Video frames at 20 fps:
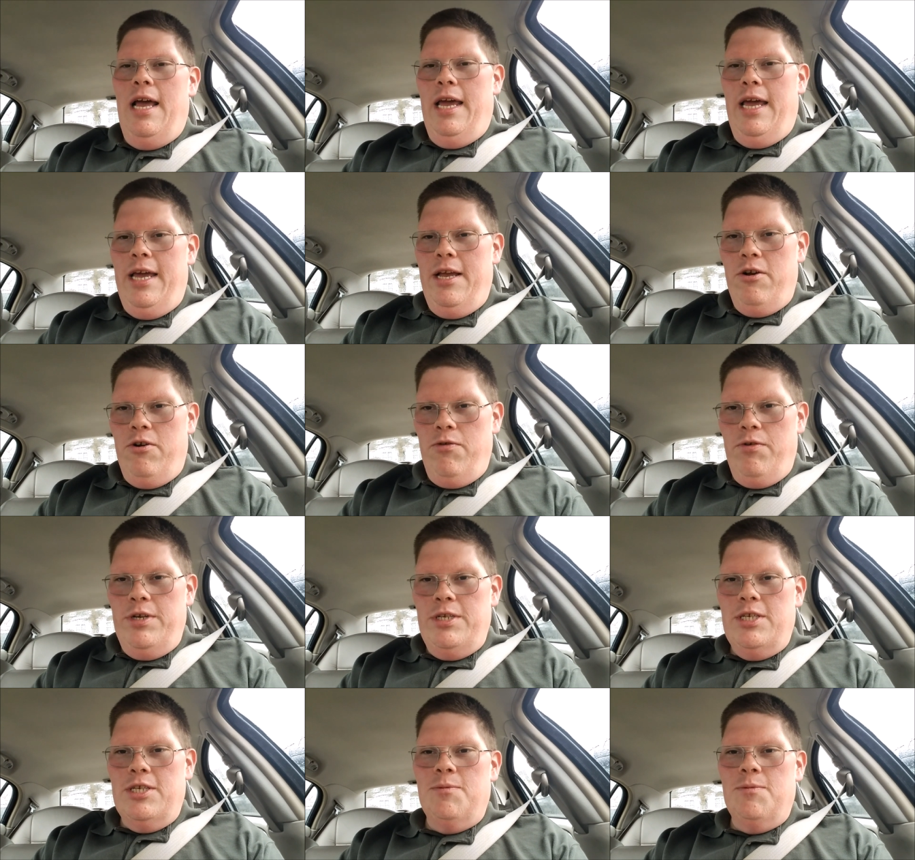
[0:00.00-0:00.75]

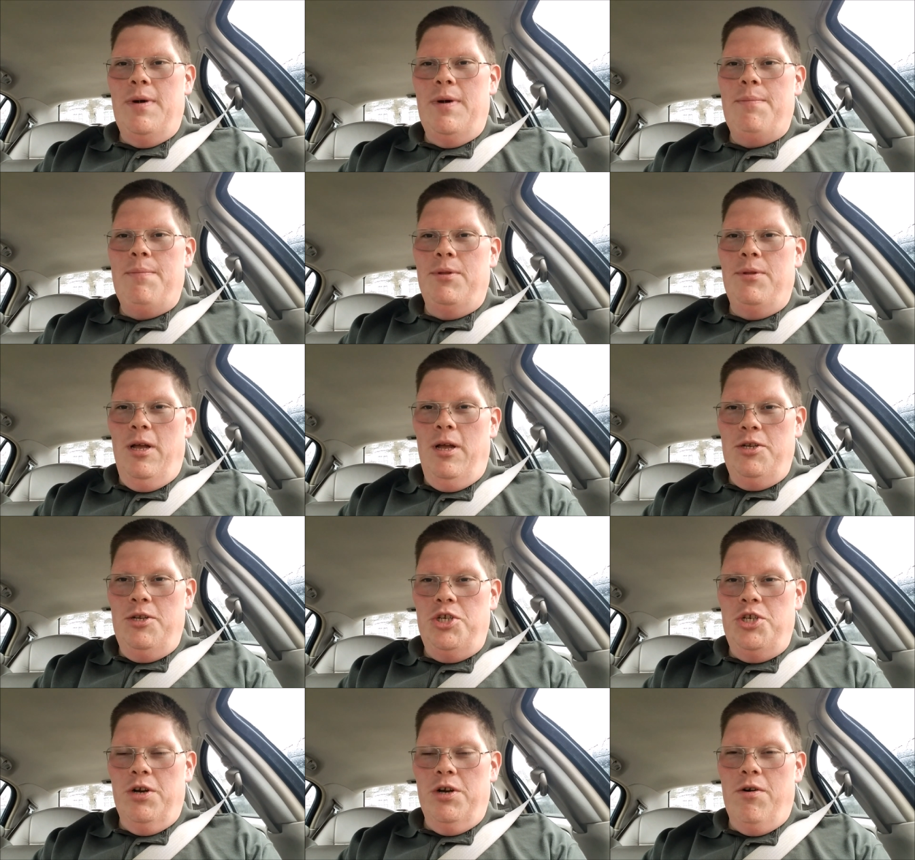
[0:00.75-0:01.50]
increases my
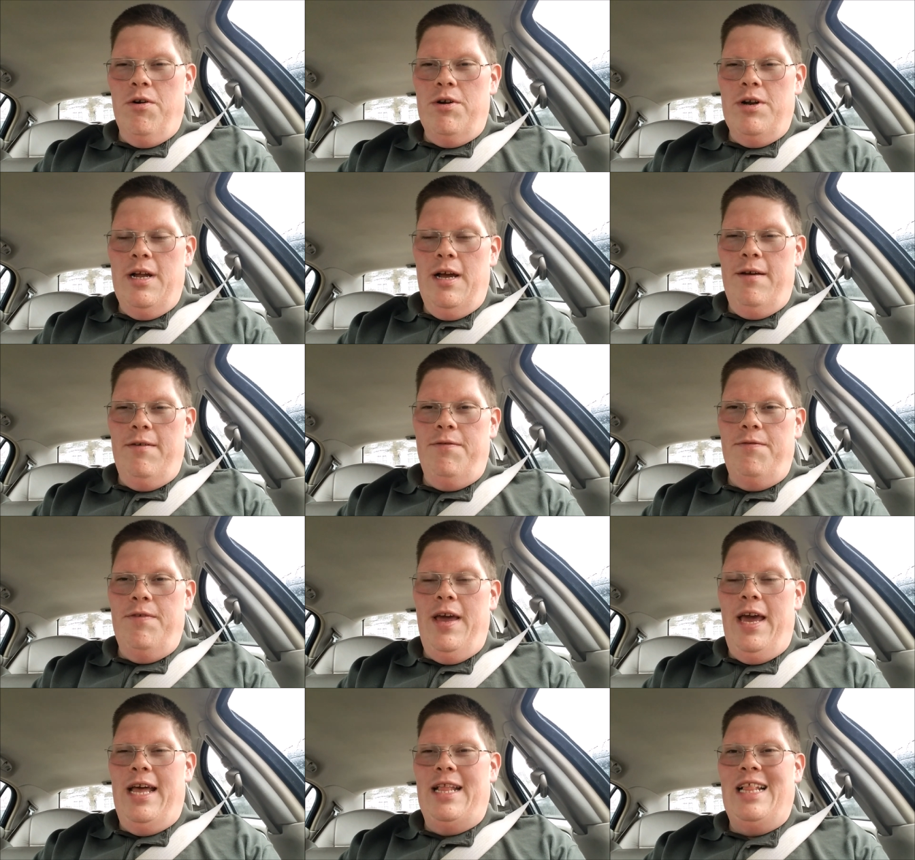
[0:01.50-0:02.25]
blood sugar
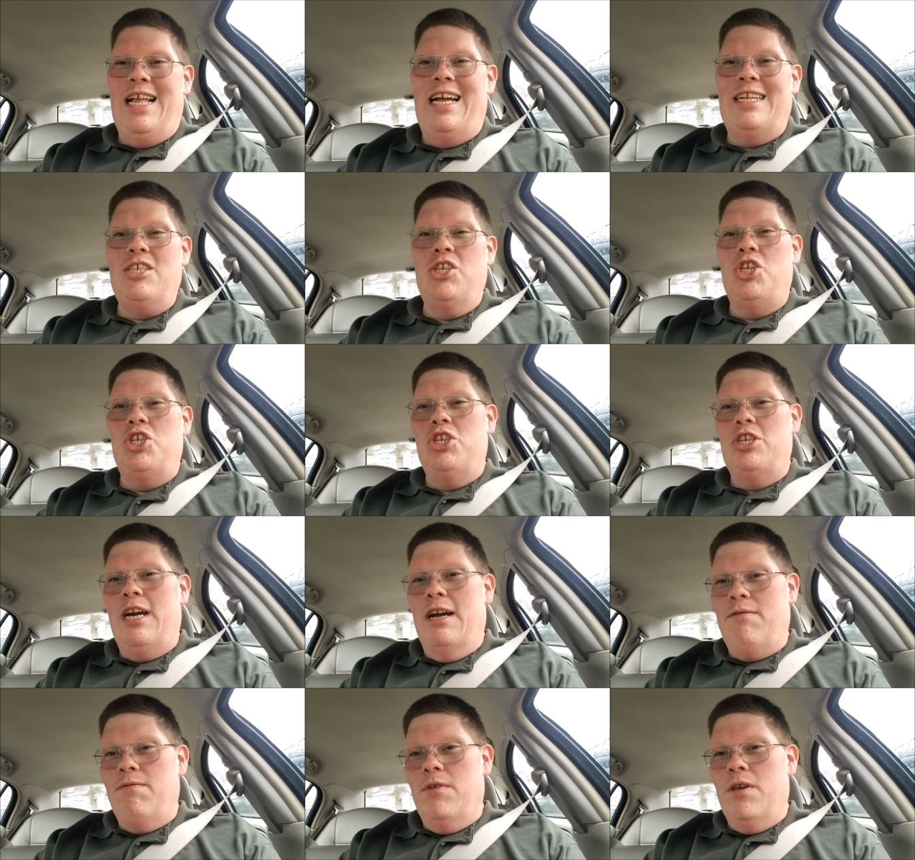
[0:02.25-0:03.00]
enough. And that's
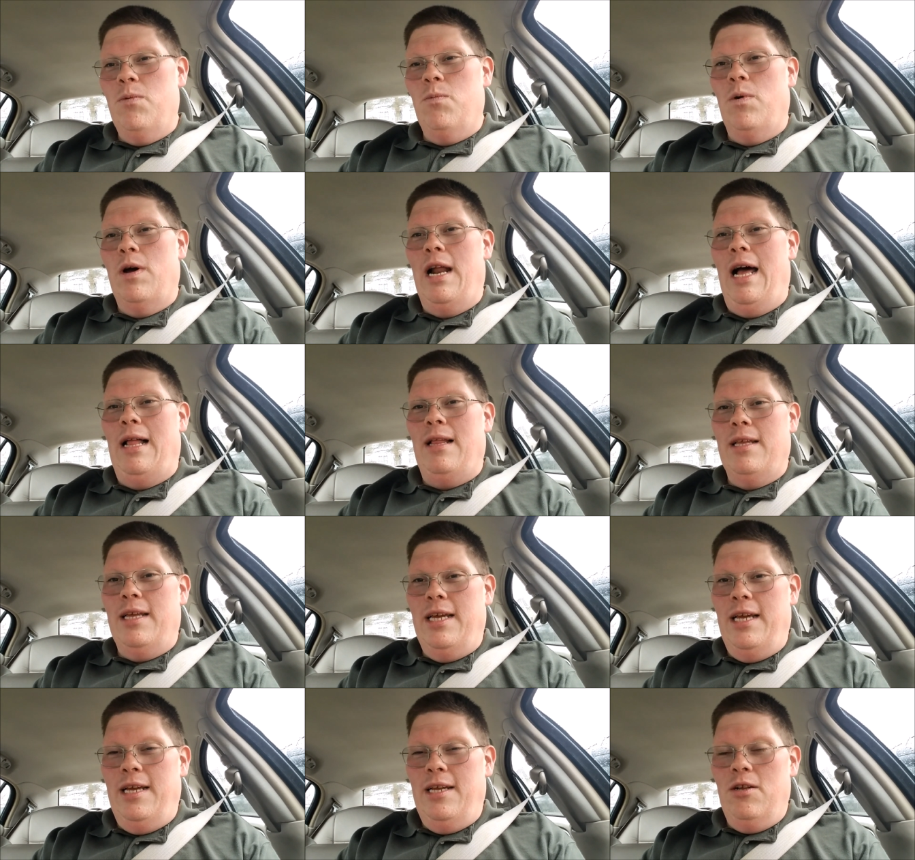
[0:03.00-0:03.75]
generally what
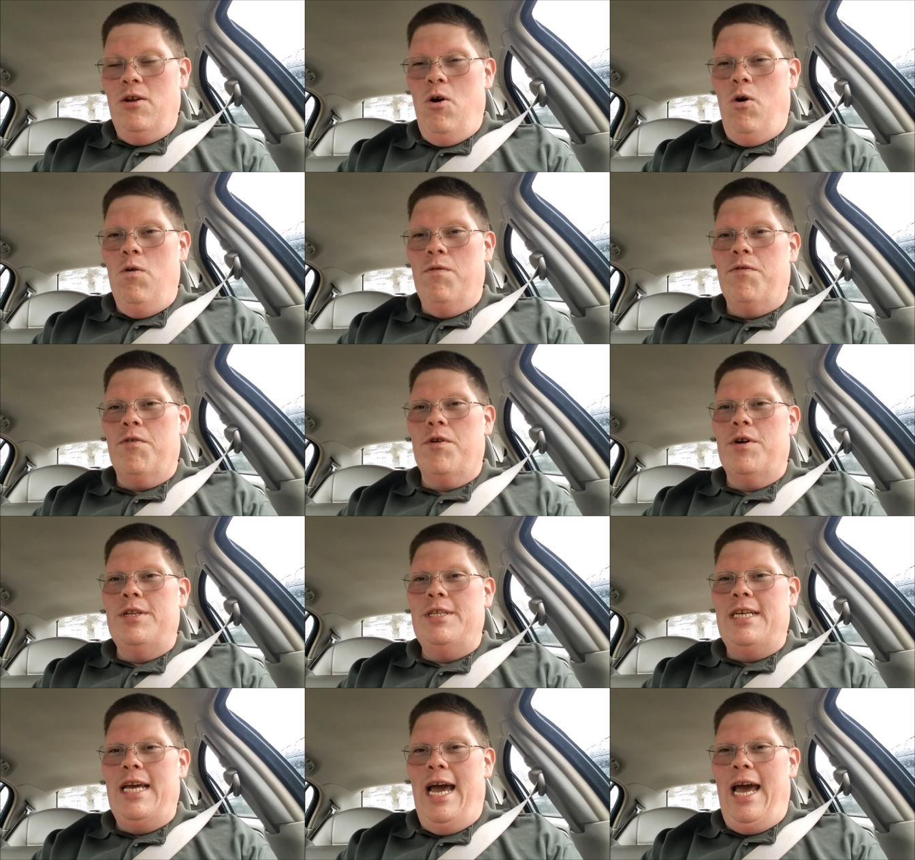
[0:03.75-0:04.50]
I'll eat
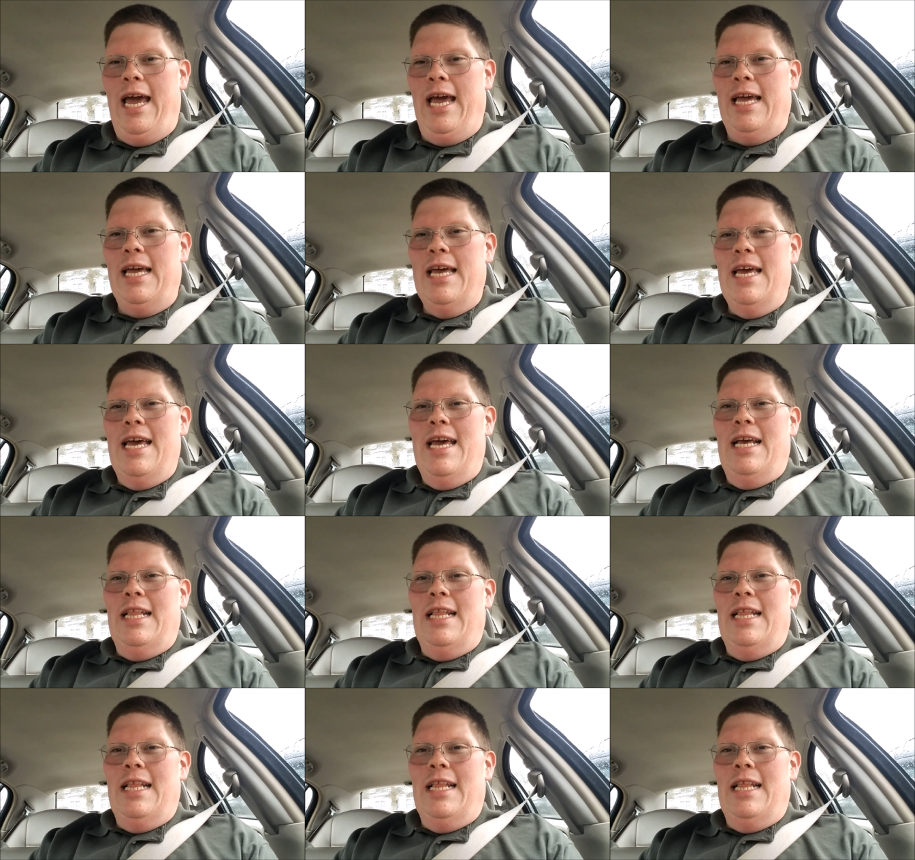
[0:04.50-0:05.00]
over a day.